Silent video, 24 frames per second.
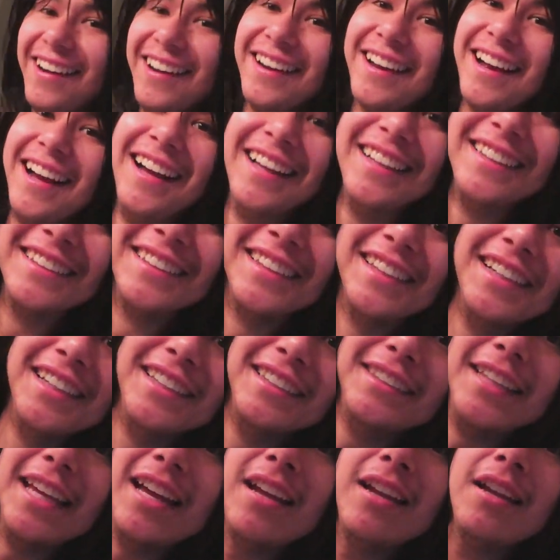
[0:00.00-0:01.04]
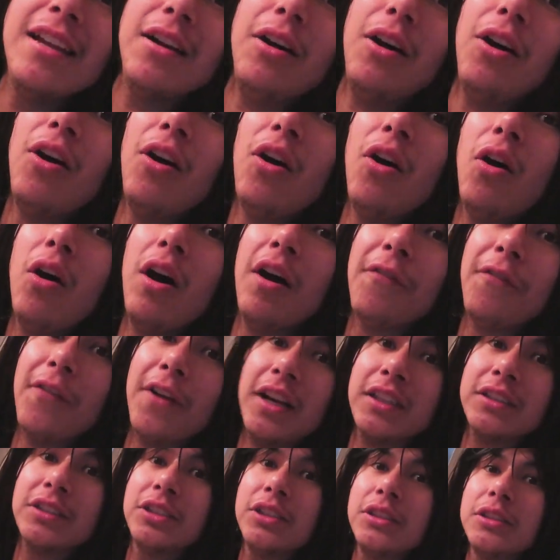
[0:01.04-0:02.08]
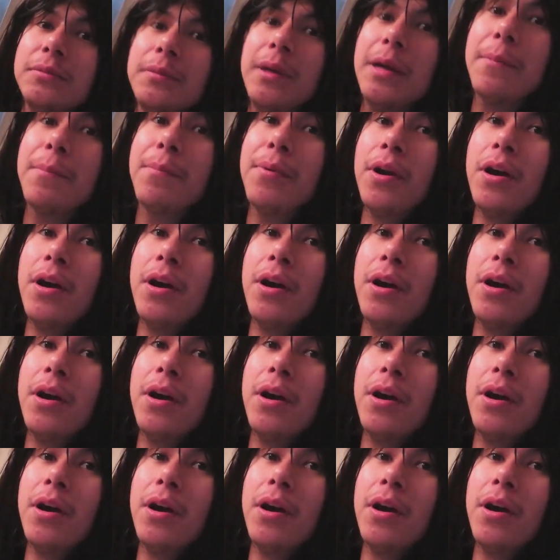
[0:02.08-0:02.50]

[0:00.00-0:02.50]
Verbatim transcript: Alright guys. Dang, oh, I forgot to use my